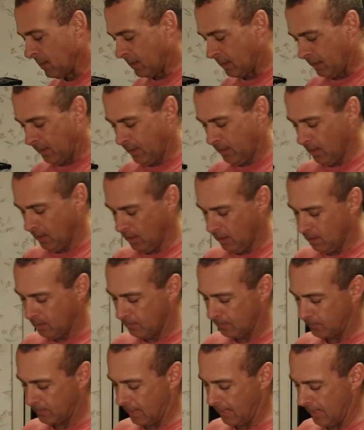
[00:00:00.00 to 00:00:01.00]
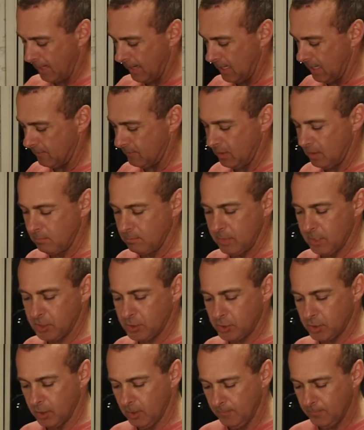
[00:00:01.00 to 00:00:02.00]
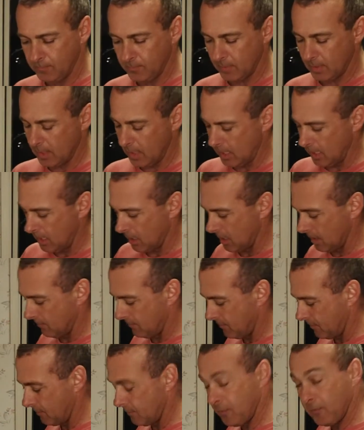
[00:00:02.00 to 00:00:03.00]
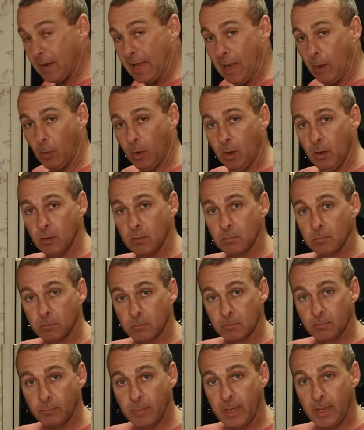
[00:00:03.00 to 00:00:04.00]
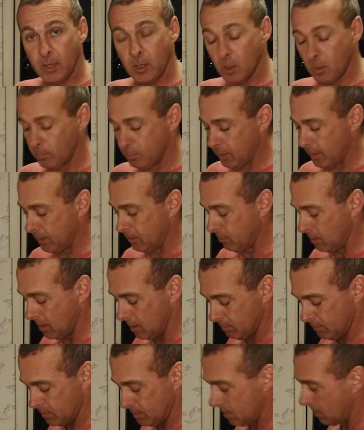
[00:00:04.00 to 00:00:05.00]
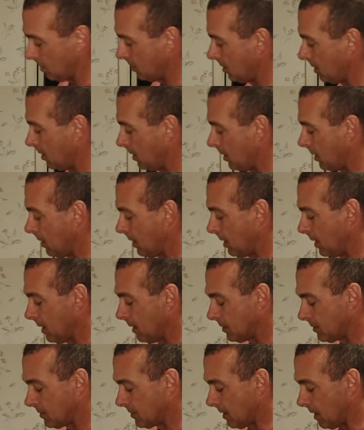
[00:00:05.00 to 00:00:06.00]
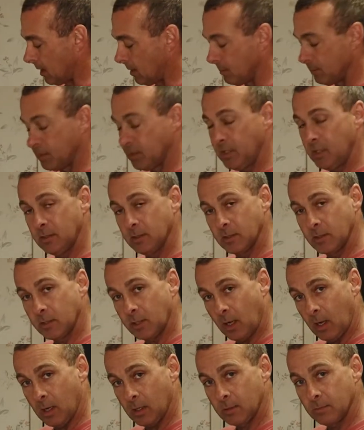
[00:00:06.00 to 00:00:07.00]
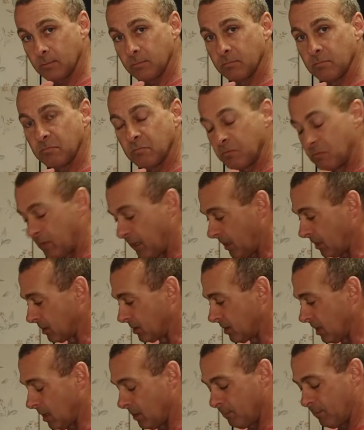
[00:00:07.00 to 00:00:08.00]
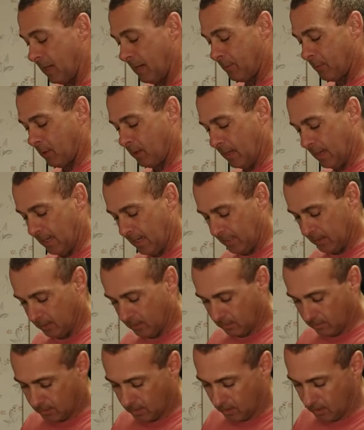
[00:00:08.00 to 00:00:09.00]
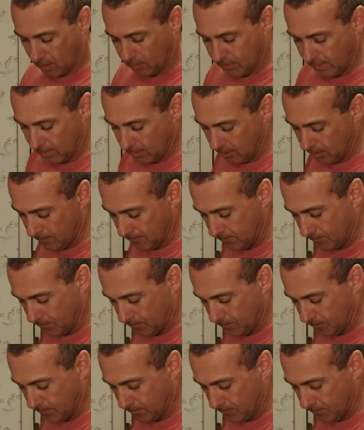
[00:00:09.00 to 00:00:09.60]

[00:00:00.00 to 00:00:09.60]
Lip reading: Here I have a mixture of flour, panko breadcrumbs, some seasoned salt, regular salt and pepper, and a little garlic powder.